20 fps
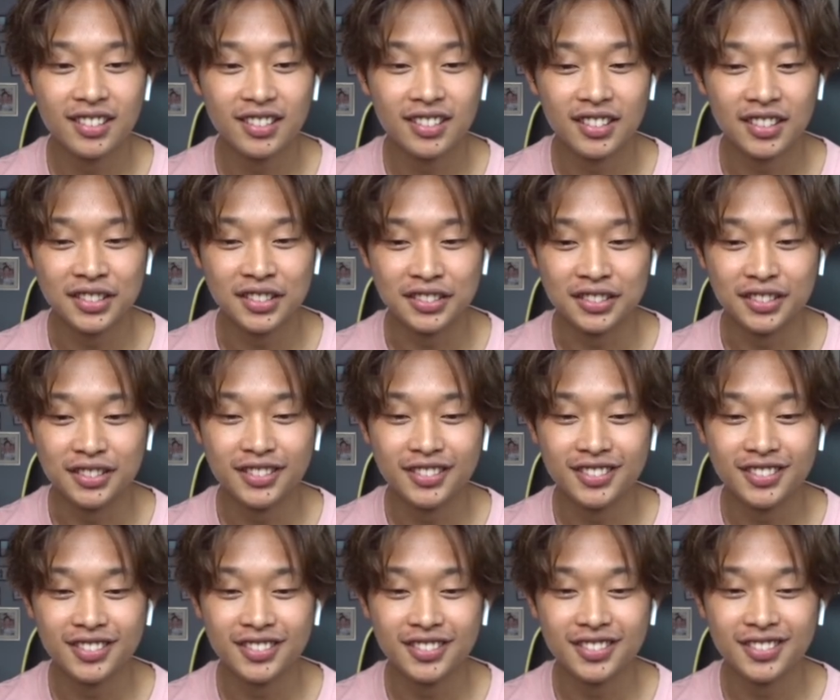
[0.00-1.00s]
Oh,
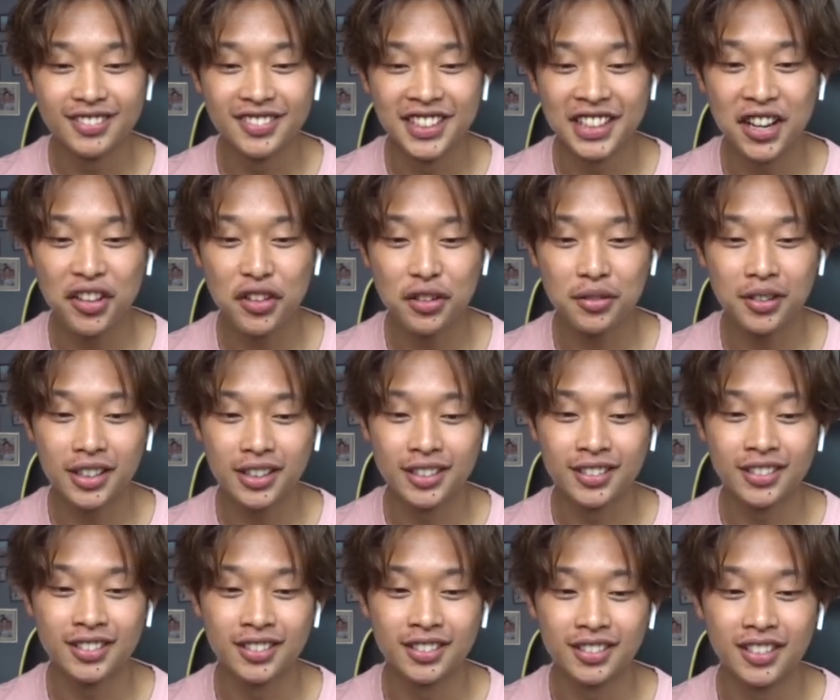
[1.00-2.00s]
look how they're running
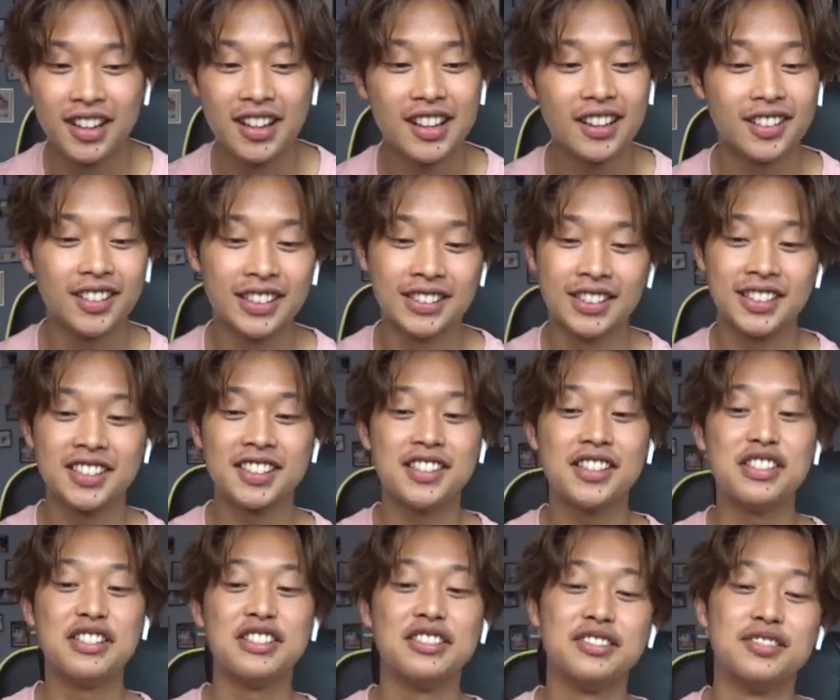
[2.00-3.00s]
along. Guys, this is
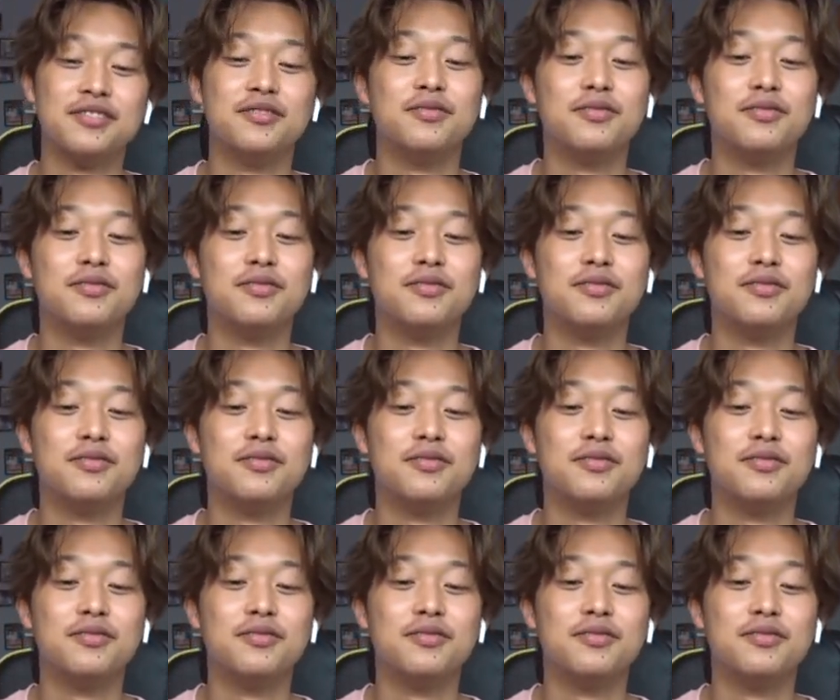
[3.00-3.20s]
the